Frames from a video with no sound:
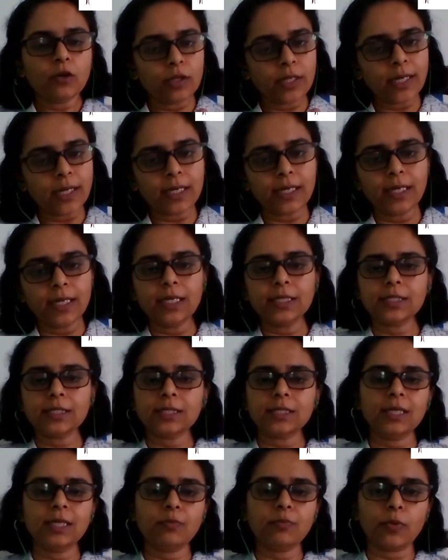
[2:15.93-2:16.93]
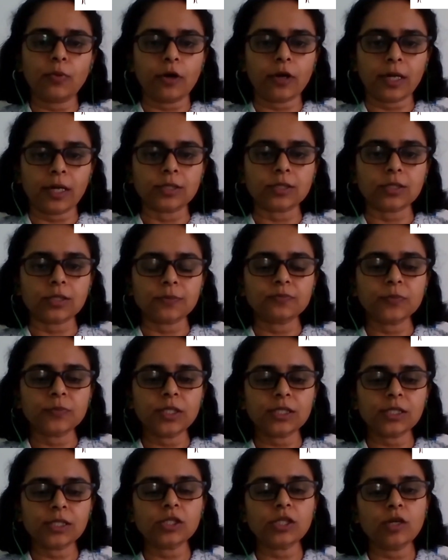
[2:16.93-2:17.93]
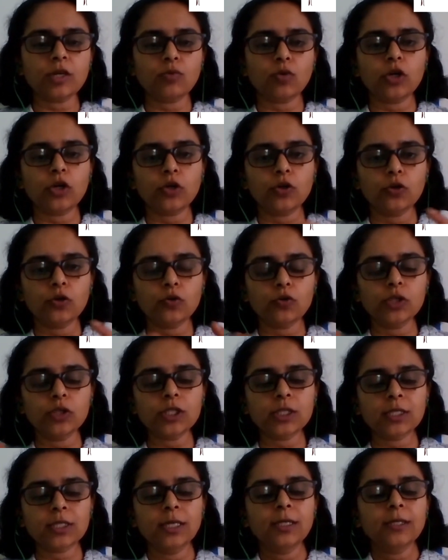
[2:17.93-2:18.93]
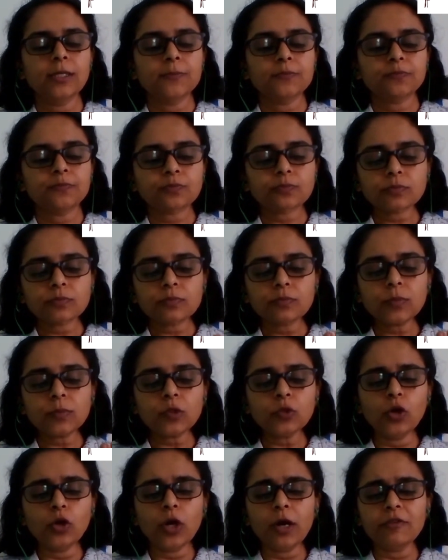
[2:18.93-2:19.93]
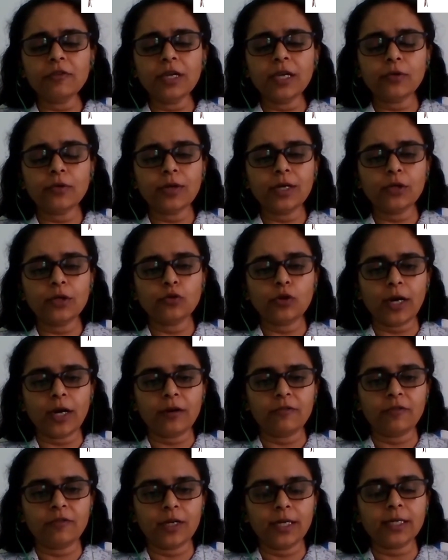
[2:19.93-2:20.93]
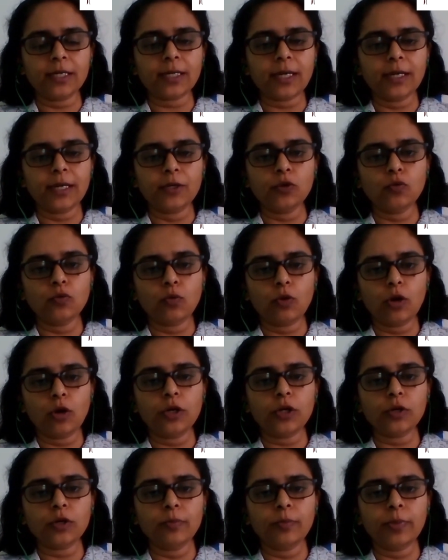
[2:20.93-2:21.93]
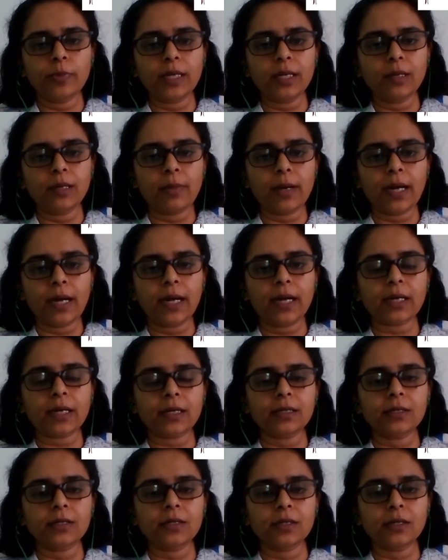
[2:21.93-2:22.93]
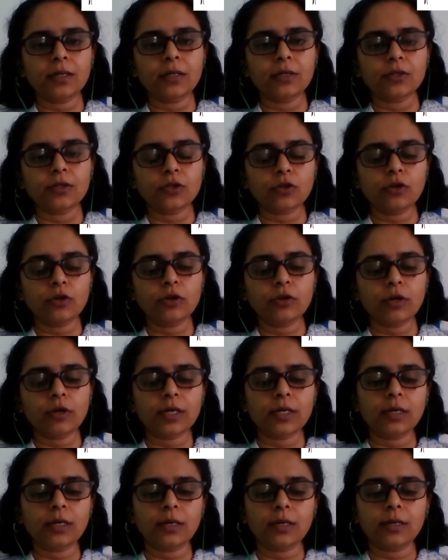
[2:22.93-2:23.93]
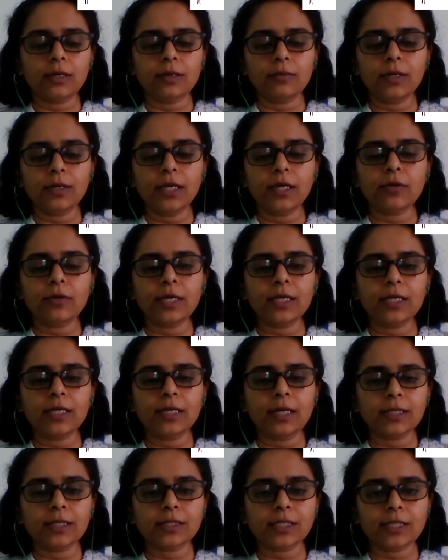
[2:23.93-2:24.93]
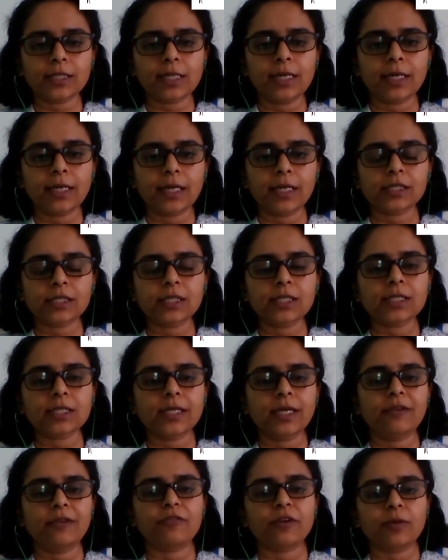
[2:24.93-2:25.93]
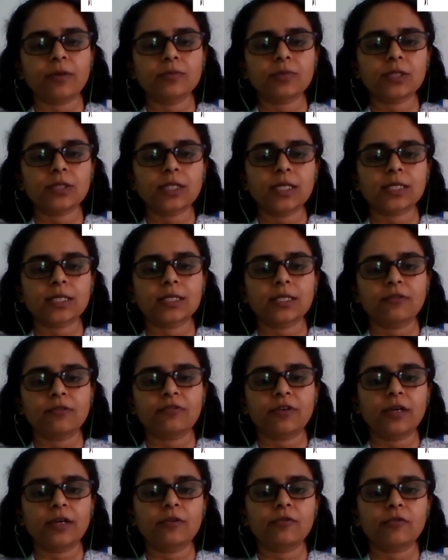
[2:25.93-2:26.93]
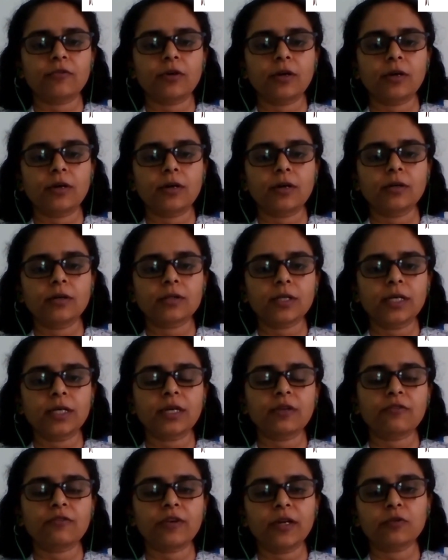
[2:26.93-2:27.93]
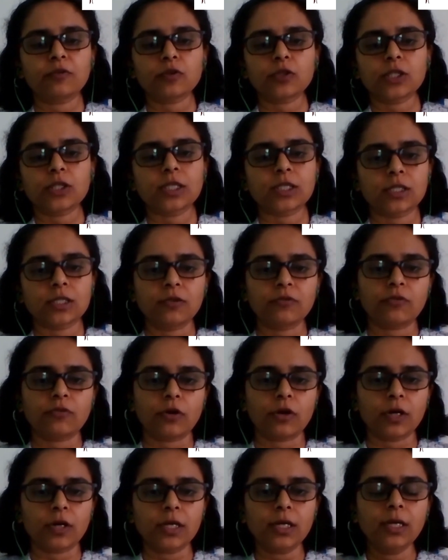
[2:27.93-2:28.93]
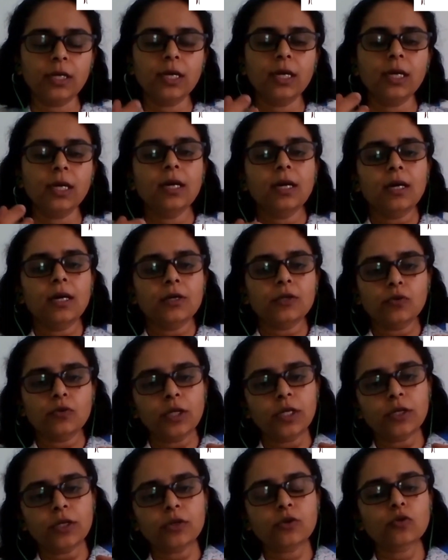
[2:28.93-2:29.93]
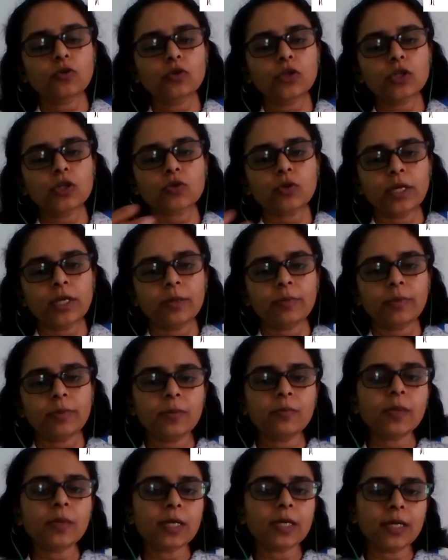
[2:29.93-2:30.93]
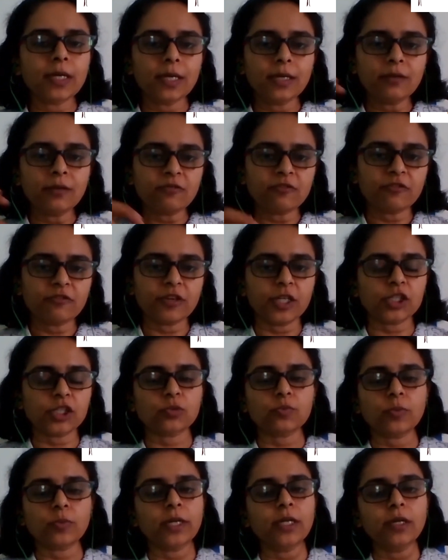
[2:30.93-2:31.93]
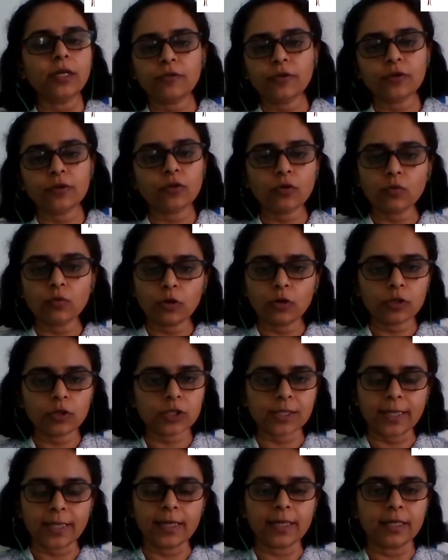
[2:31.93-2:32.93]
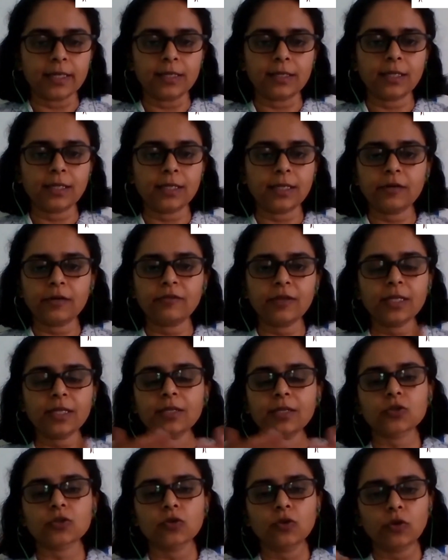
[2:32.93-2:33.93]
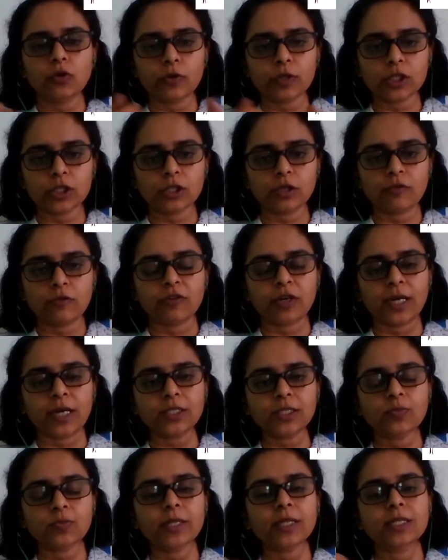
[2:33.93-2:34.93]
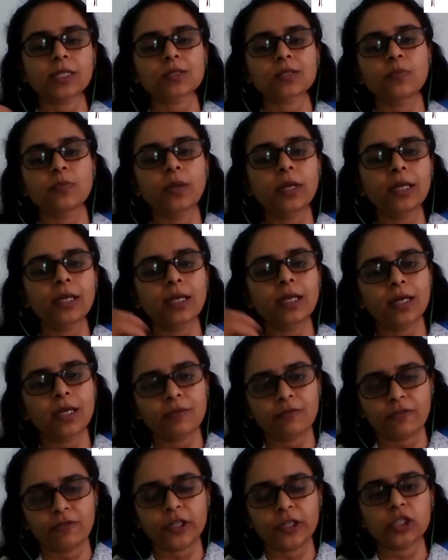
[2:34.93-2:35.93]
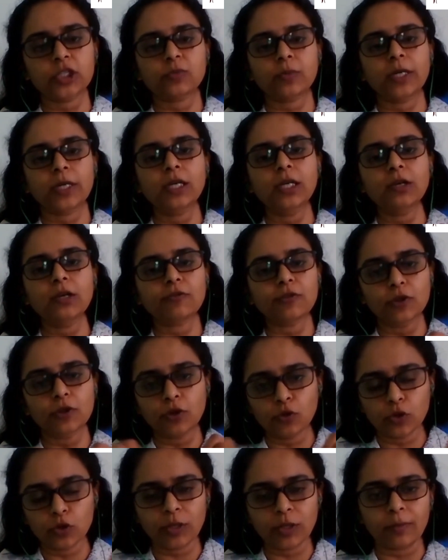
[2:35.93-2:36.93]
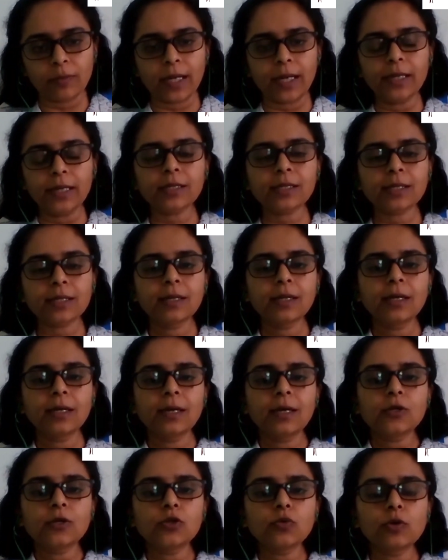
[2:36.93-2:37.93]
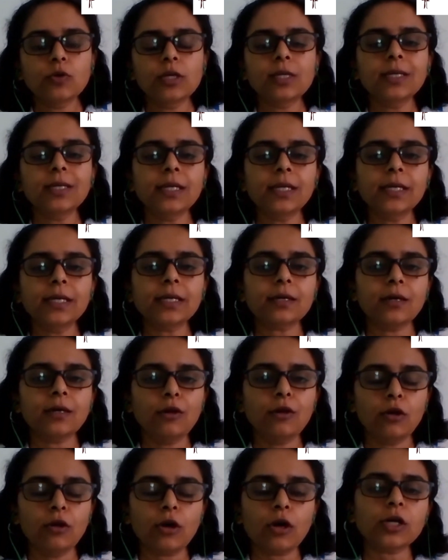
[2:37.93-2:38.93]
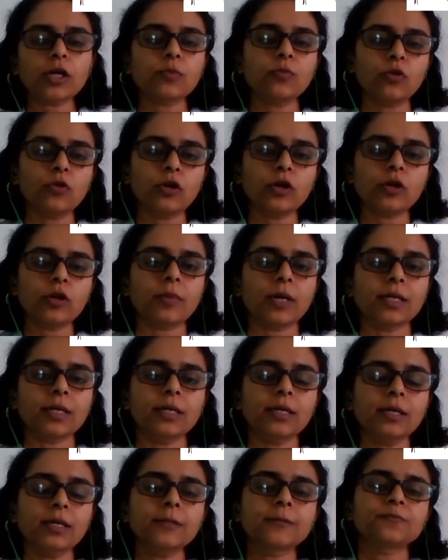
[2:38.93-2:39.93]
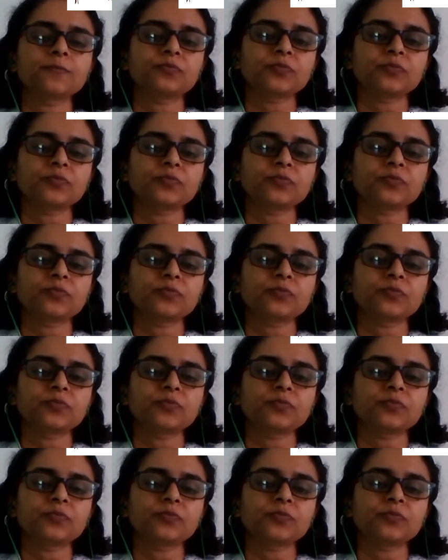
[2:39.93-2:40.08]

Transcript: Now that needs deep pockets. Essentially what you do is you have equity you have debt and you want to bring back uh, you know your uh, equity asset allocation say from 65 uh, 35 to 60 40 you need to do this only by bringing in fresh money if you don't want to sell anything that way there is no question of tax but this bringing in fresh money if you do the math you will need a lot more money